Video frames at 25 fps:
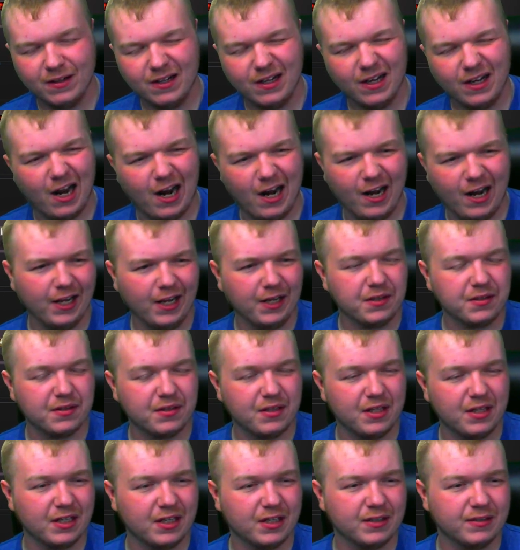I like
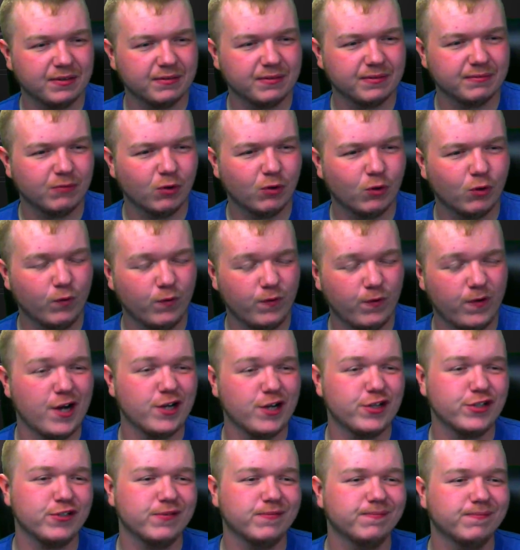sticking old
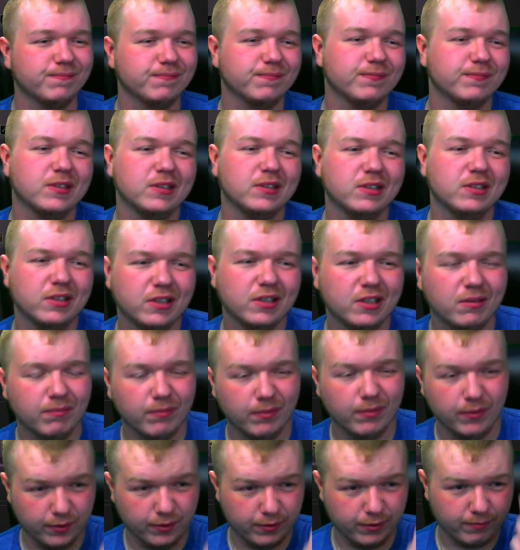fashioned.
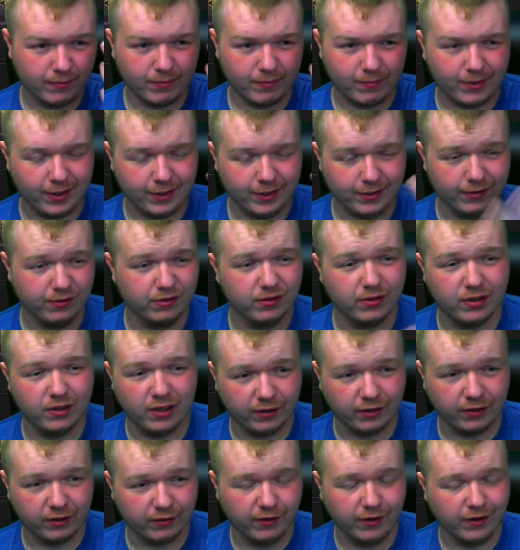Plus, my mind isn't that
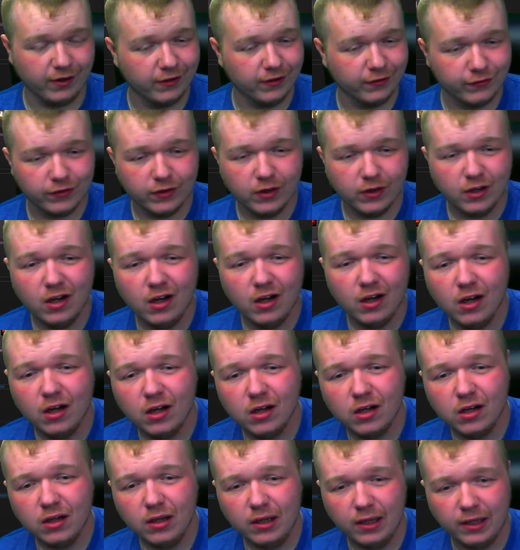creative.
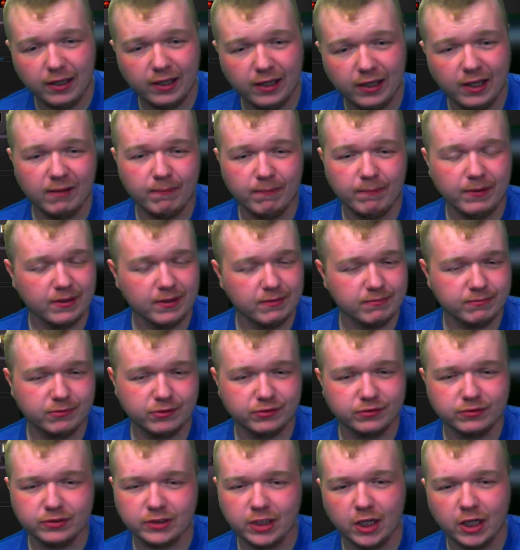It can be, I'm just
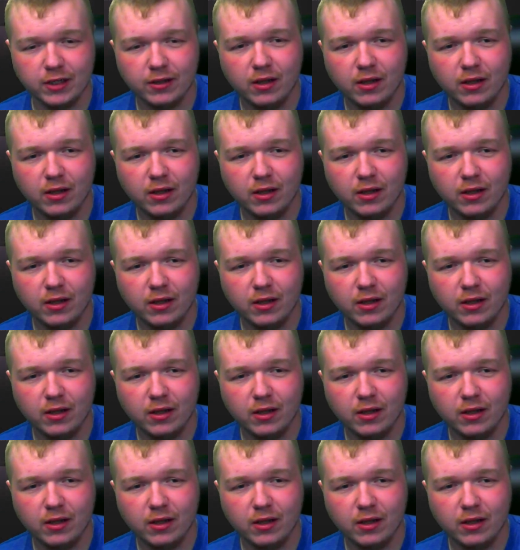not.